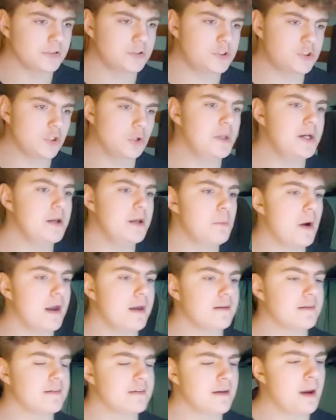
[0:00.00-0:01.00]
So
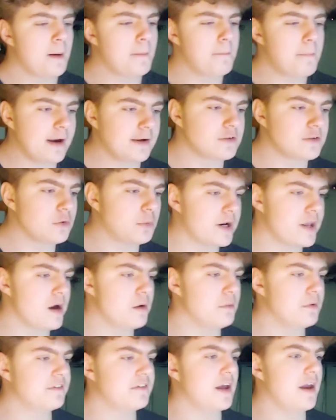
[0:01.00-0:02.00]
anyways, back to what I
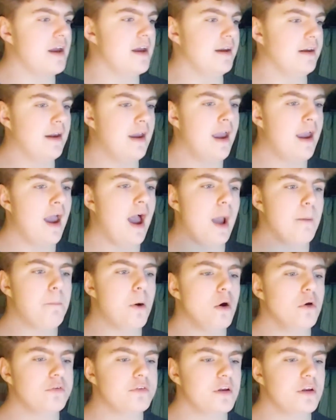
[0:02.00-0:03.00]
was saying. I
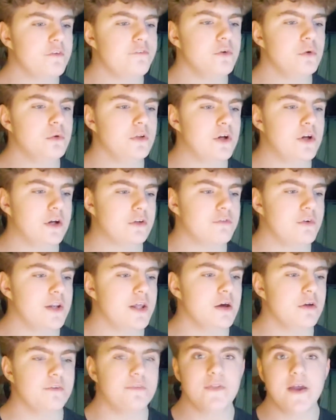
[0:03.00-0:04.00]
posted a few lyrics
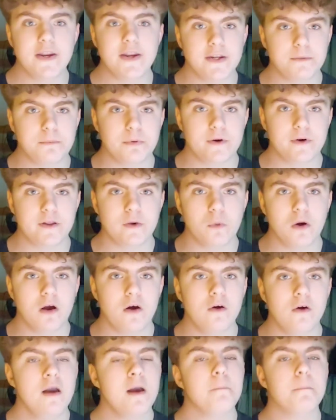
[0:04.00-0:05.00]
videos. They did pretty
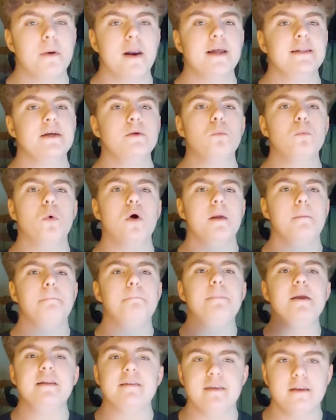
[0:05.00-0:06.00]
well, but I didn't want to
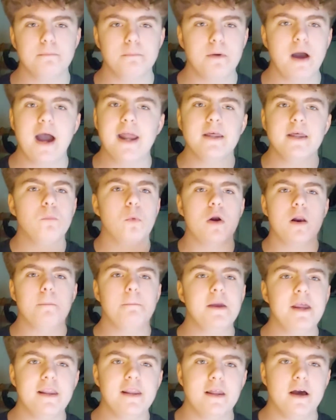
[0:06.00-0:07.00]
beat
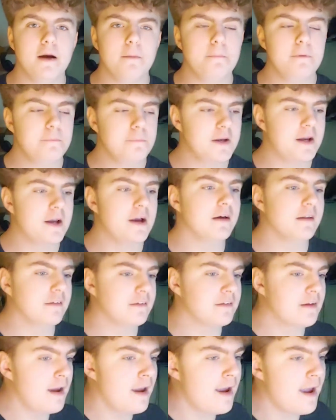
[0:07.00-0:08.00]
it up
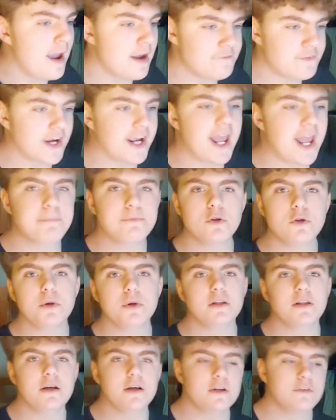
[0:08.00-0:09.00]
because if I kept
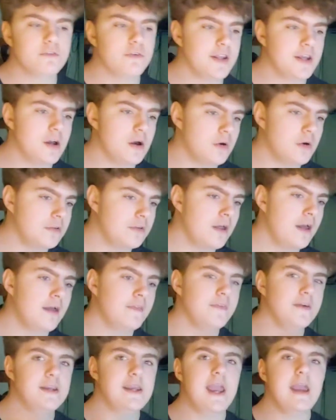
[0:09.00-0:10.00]
doing lyrics videos,
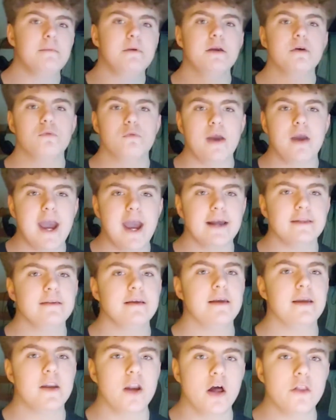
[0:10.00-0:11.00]
the gaming and
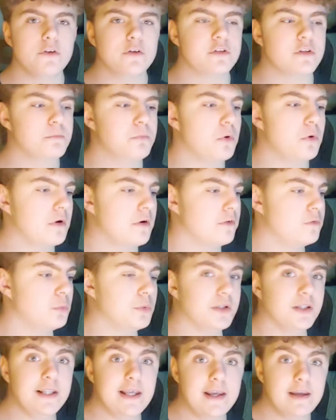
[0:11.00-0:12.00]
reacting and other supporters
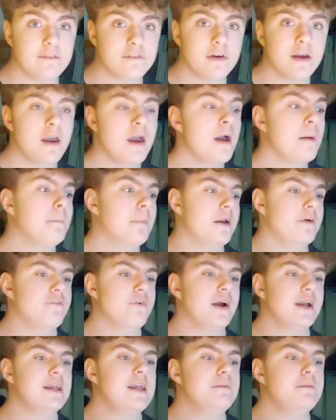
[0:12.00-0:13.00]
would leave. But if
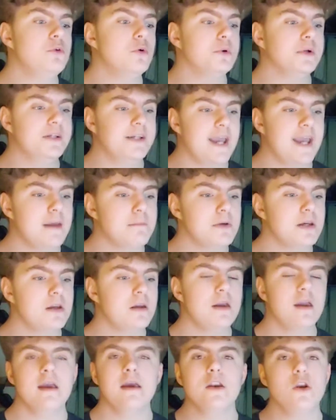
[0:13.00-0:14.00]
I keep doing
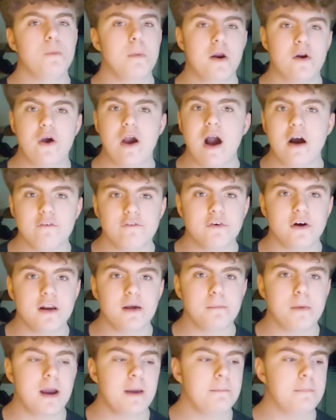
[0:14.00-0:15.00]
gaming, no matter how fun
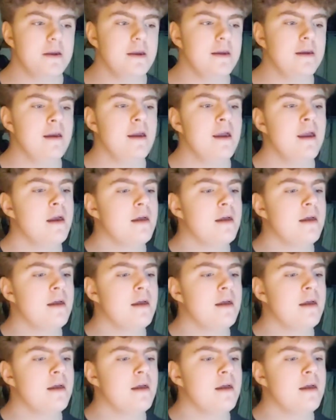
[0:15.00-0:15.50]
it might be,